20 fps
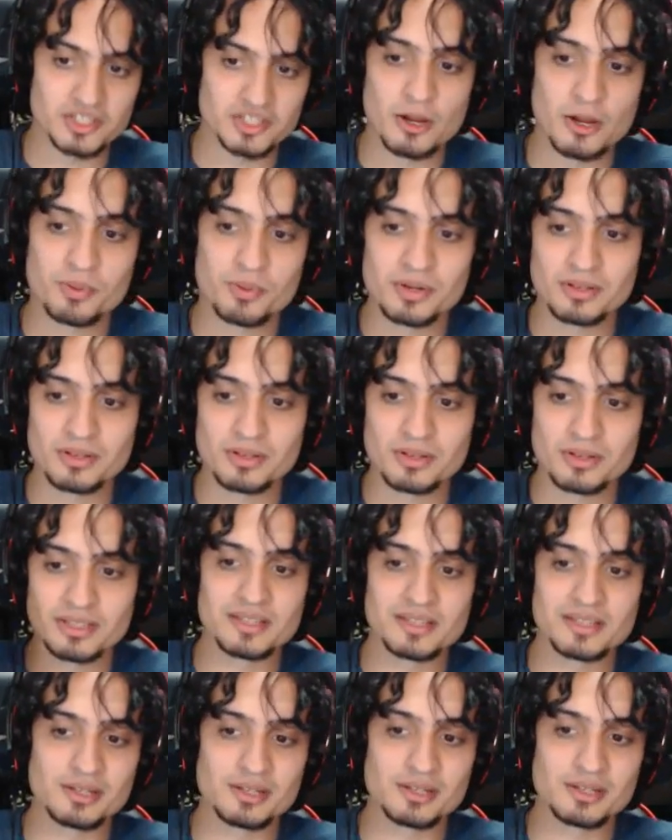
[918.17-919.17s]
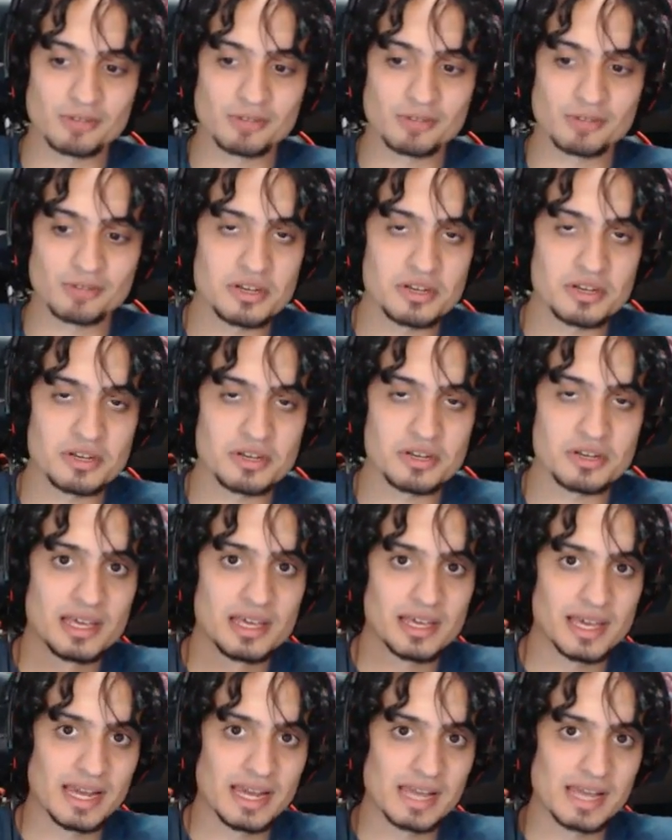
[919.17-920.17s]
I'll put a link in the description
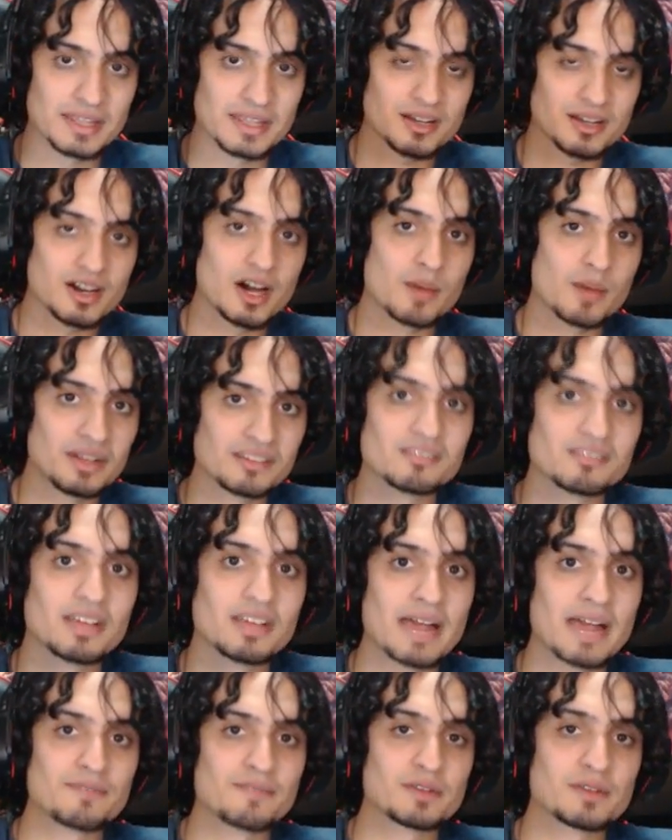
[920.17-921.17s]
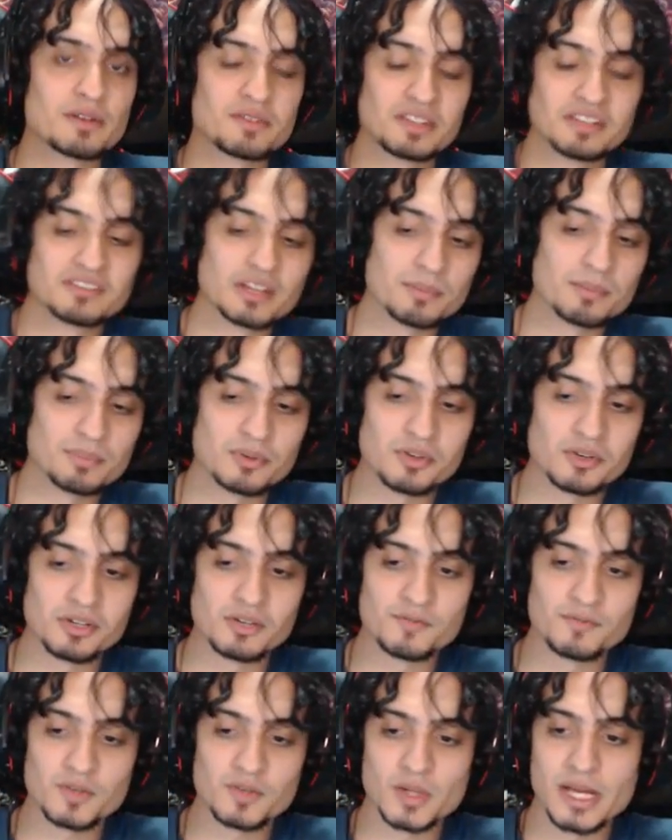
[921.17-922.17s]
and the comments after everything's uploaded in a
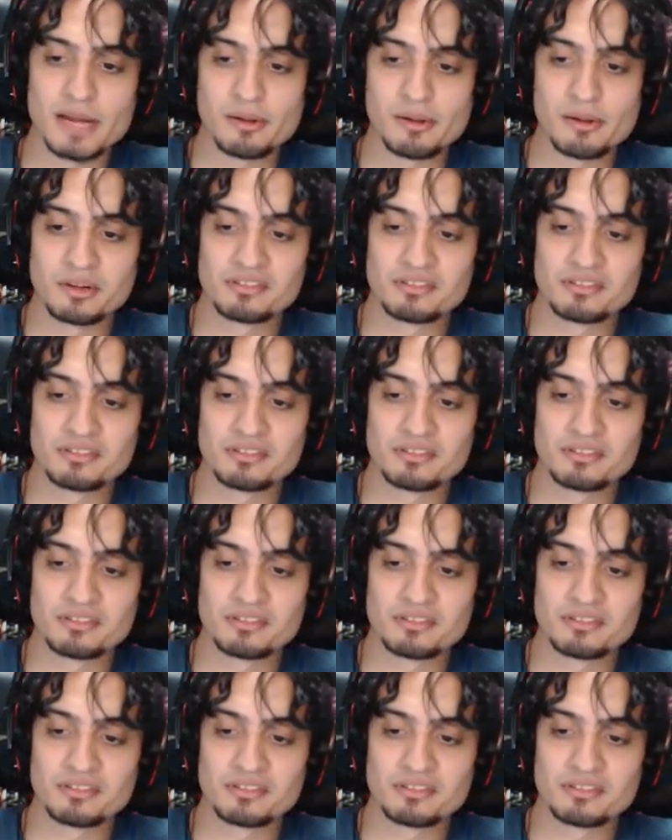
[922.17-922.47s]
few hours.